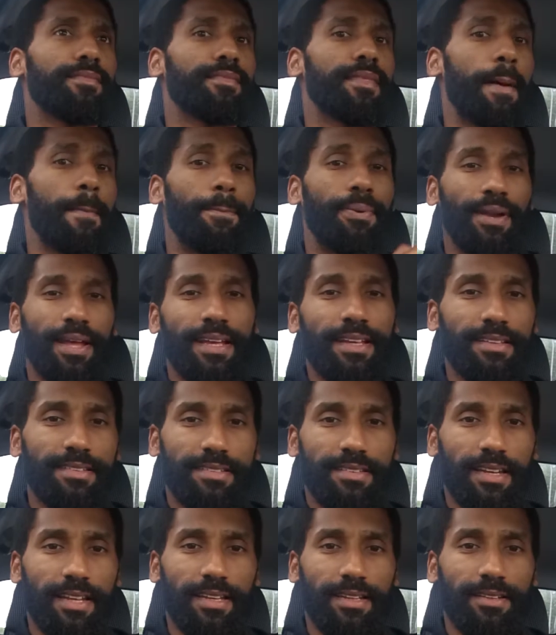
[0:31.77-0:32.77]
a blank
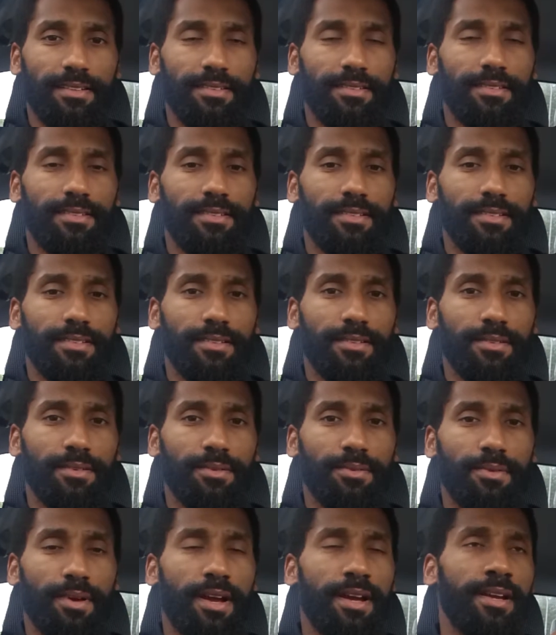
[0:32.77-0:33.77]
slate,
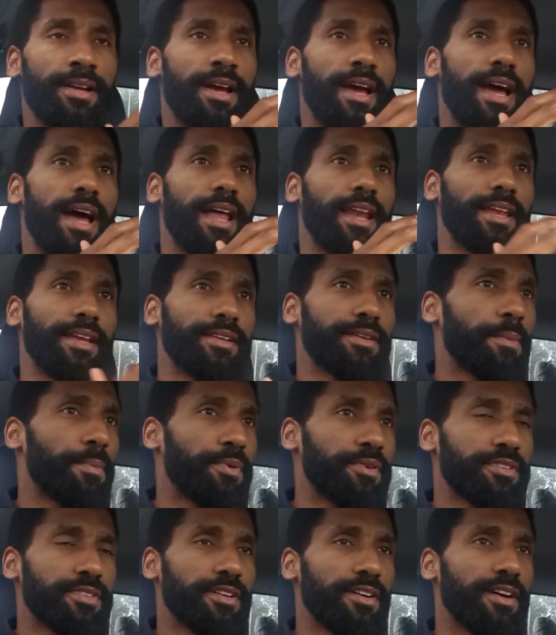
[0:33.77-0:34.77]
right? Alain de
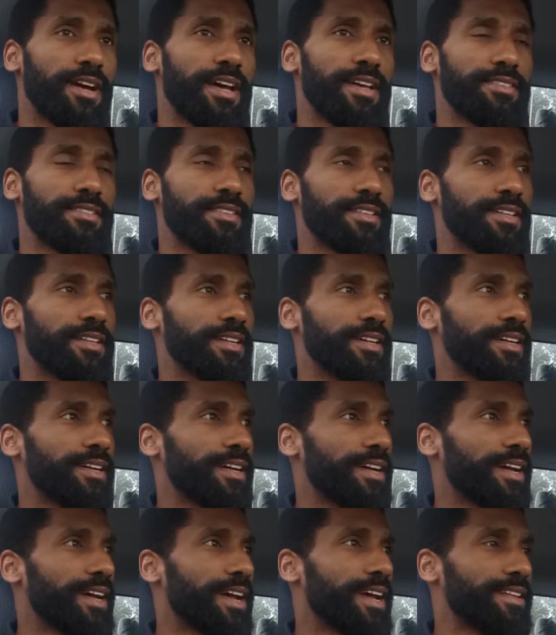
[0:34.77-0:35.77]
Botton has a
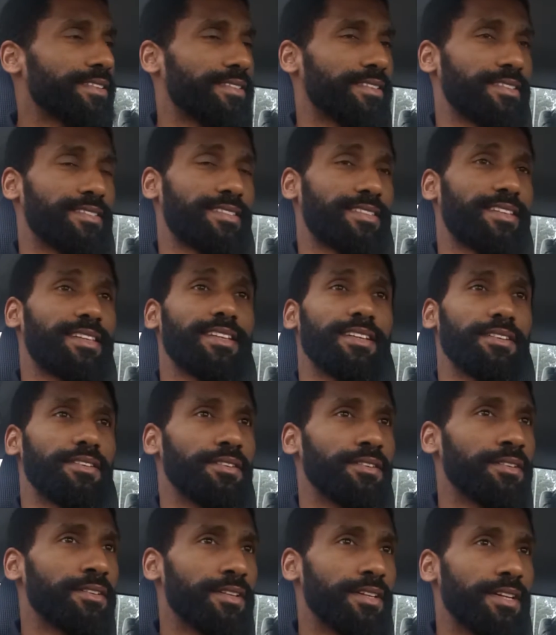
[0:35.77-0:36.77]

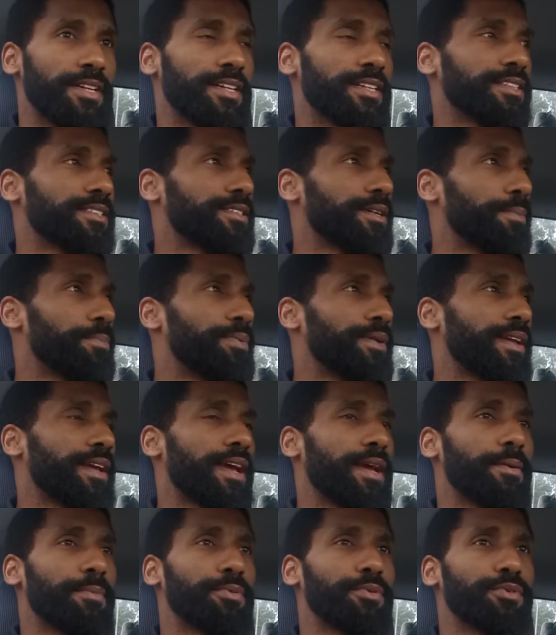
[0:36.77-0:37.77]
skill to be
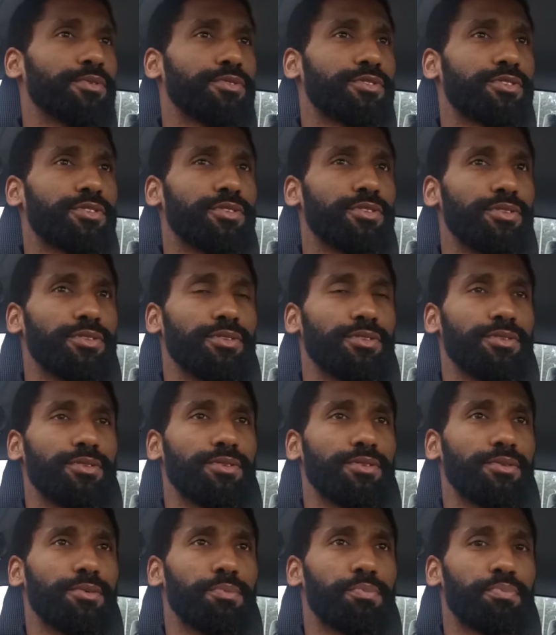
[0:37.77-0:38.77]
able
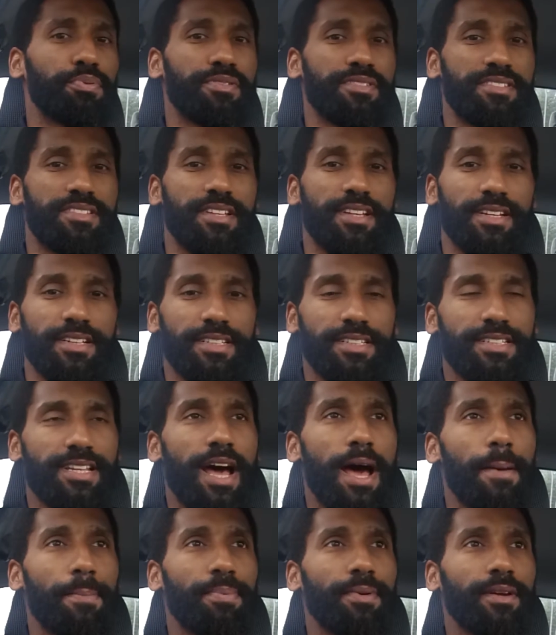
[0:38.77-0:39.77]
to present a
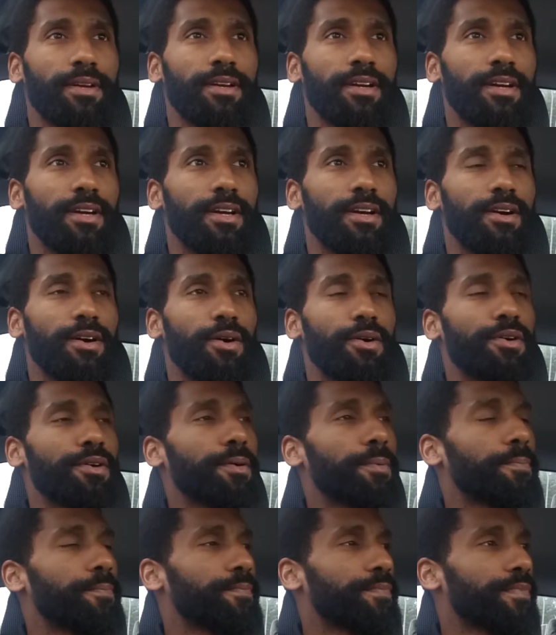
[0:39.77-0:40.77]
topic or